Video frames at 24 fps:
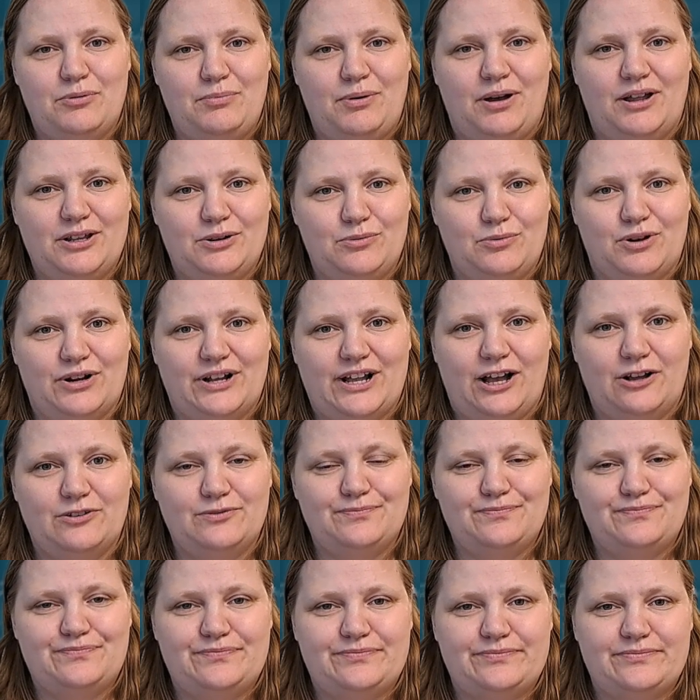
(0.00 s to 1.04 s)
body workout.
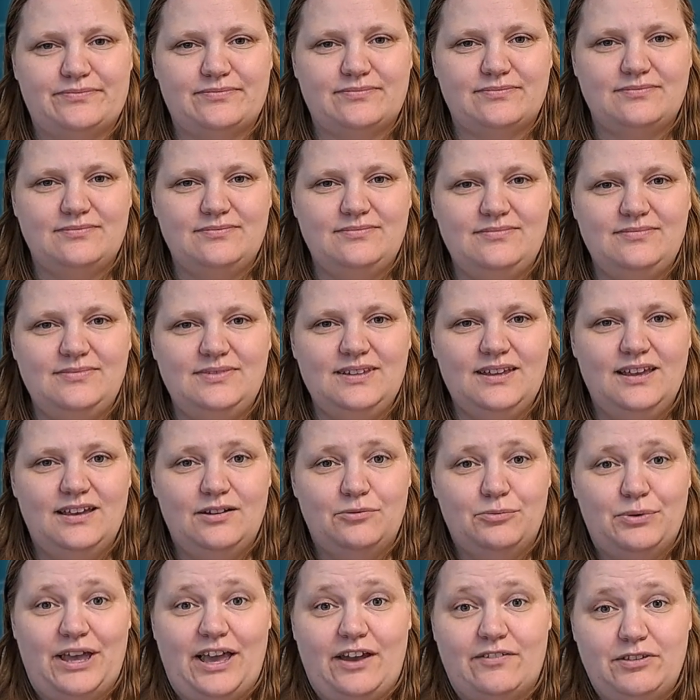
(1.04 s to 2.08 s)

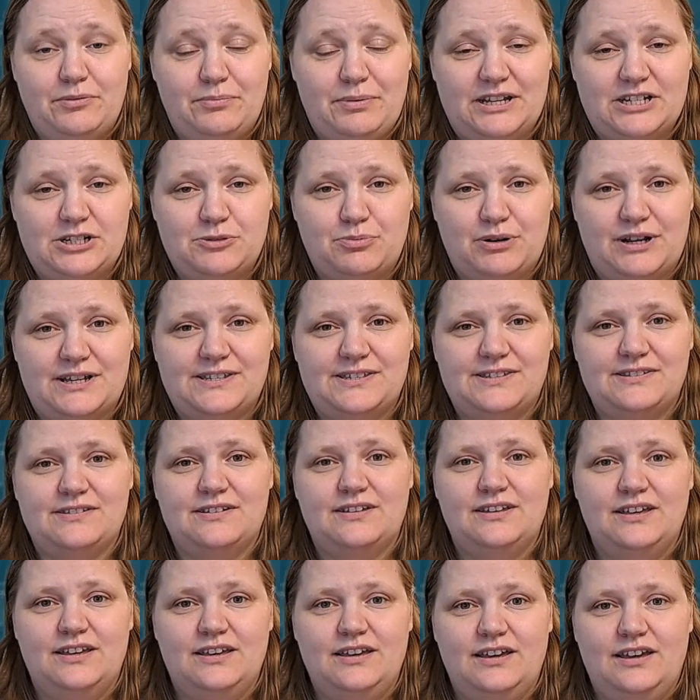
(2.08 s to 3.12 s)
We have the bench press,
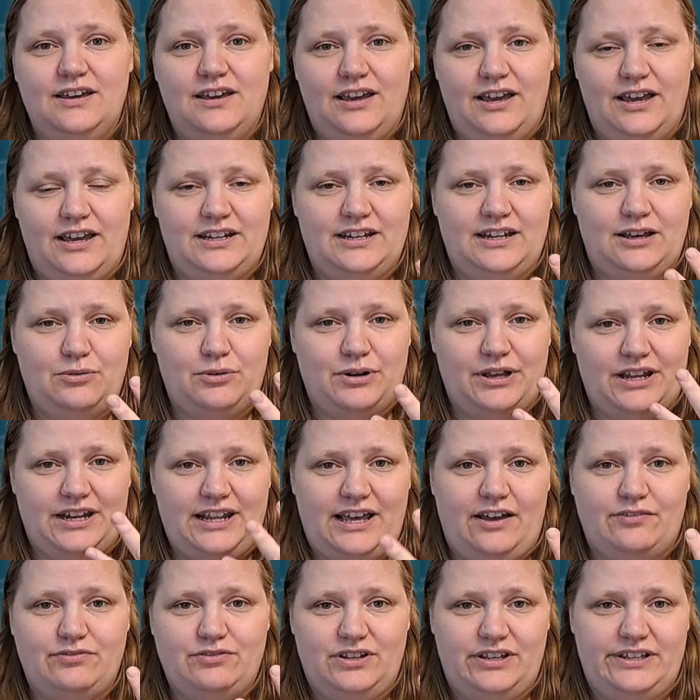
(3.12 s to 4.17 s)
and now we're going to
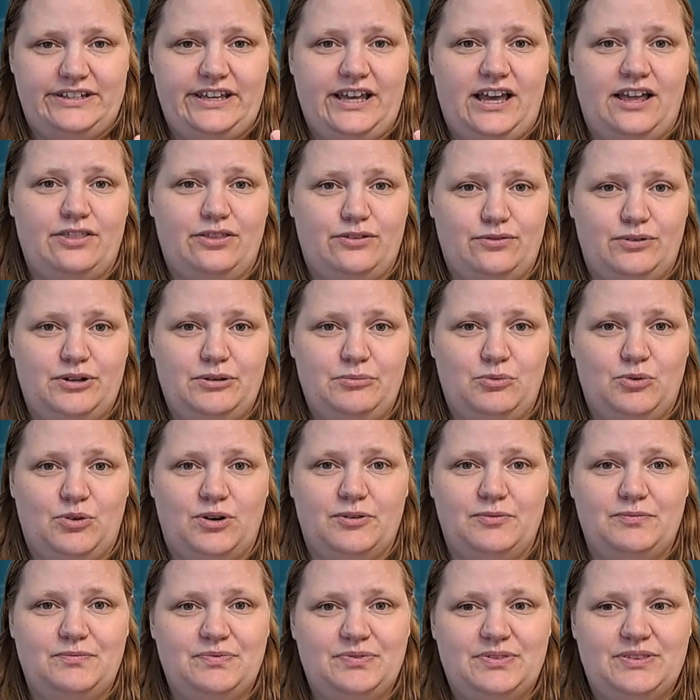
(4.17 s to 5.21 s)
have to add 3
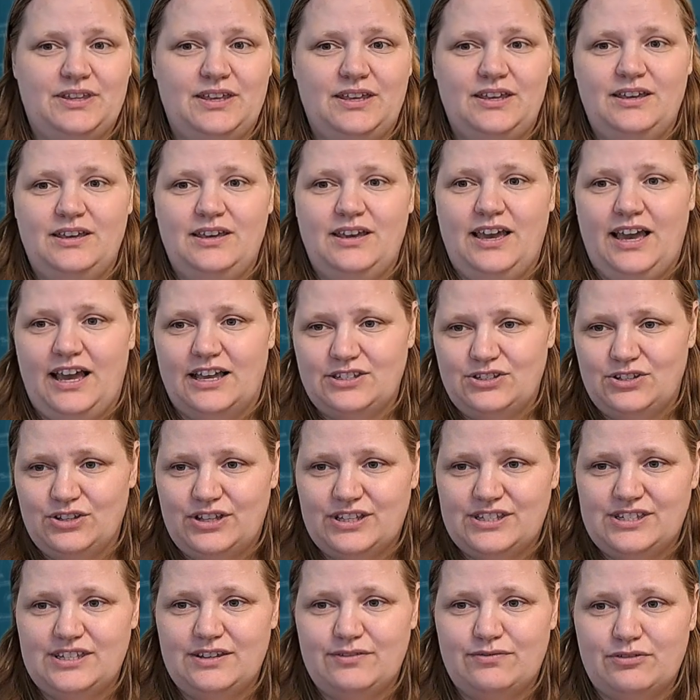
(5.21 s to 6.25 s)
more. As you
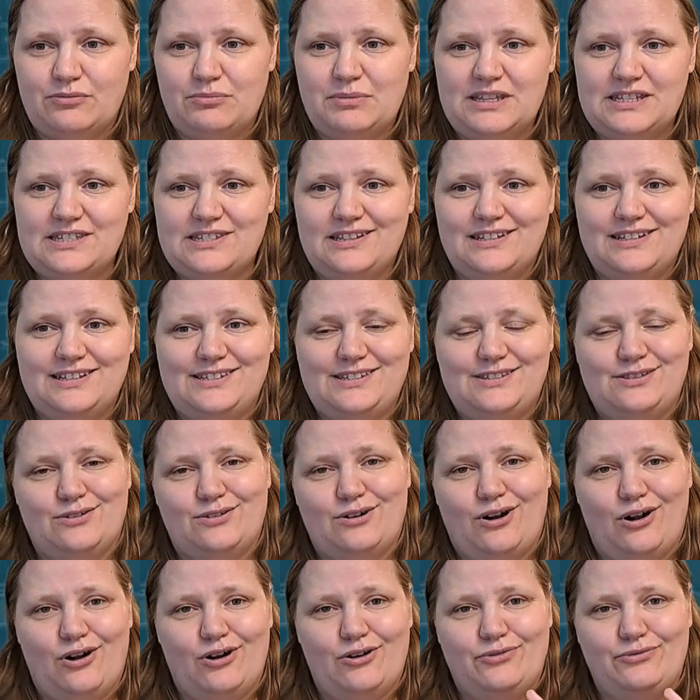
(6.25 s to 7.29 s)
can see from this list, there
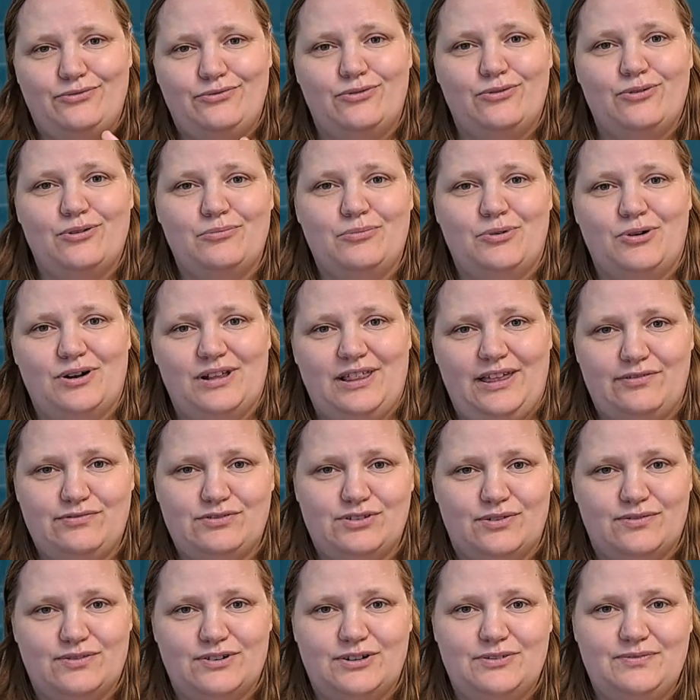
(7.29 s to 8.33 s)
are 4 more left
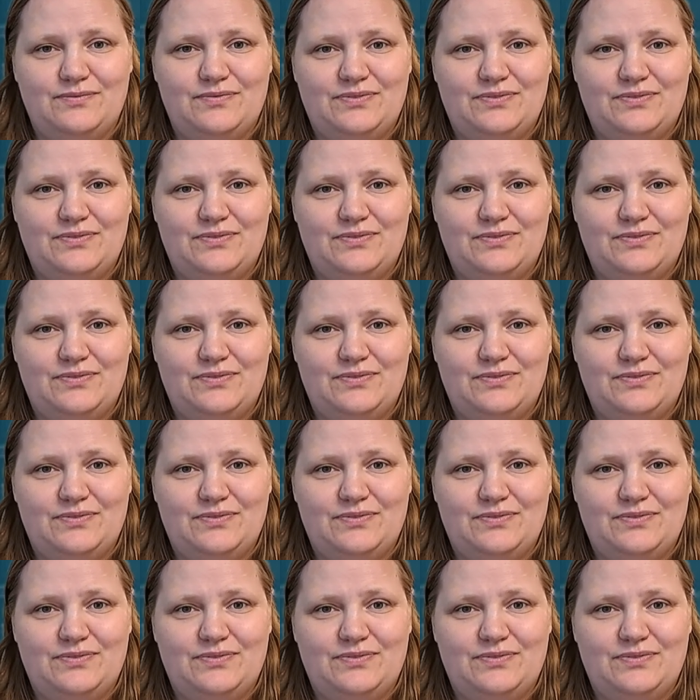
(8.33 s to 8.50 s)
over.